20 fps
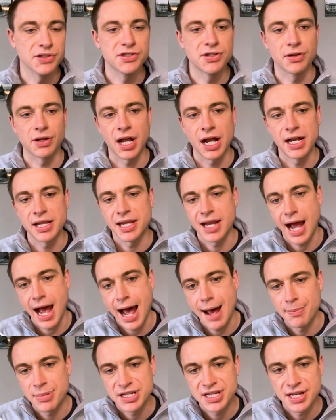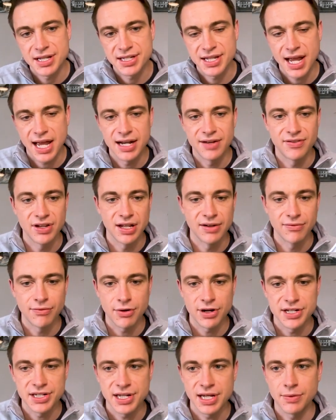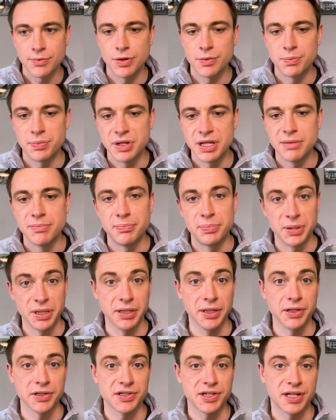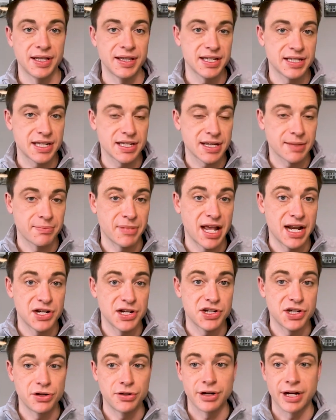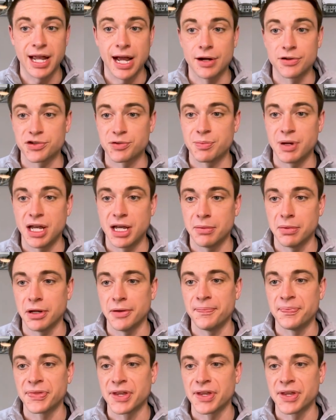So kind of the opposite side of invoicing would be bills. And this is managing your accounts payable.